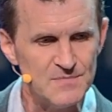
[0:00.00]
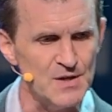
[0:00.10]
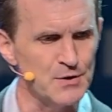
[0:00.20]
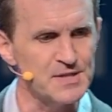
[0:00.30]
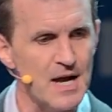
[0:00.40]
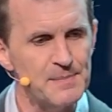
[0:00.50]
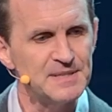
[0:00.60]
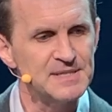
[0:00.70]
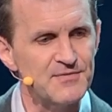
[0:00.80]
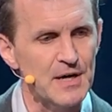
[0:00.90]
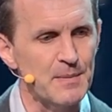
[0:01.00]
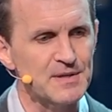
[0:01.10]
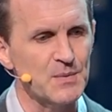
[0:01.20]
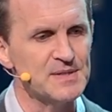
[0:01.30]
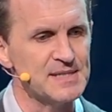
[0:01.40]
There's a competency framework
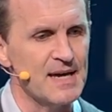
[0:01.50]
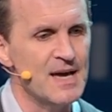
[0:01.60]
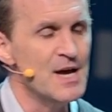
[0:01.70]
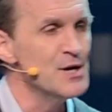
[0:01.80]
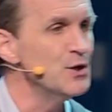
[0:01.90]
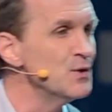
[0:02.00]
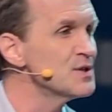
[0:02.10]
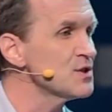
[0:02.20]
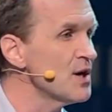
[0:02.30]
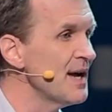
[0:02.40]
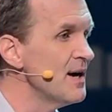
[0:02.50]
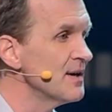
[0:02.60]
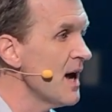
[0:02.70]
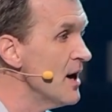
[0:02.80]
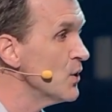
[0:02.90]
that would say you start
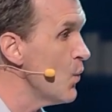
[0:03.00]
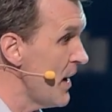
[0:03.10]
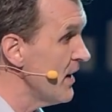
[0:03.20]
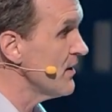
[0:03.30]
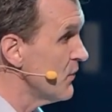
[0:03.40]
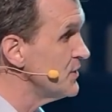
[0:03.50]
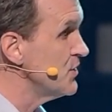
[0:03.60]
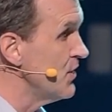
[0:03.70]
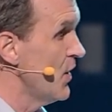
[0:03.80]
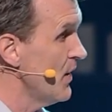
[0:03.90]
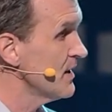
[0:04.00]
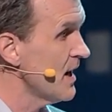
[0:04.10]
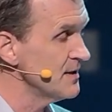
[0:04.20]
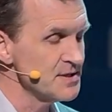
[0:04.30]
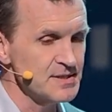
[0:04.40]
out unaware of what you know,
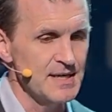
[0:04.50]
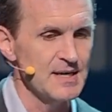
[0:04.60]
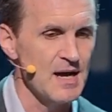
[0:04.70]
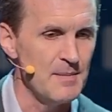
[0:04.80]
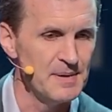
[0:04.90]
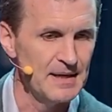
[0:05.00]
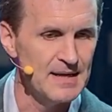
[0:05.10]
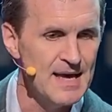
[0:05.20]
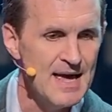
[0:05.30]
unconsciously incompetent,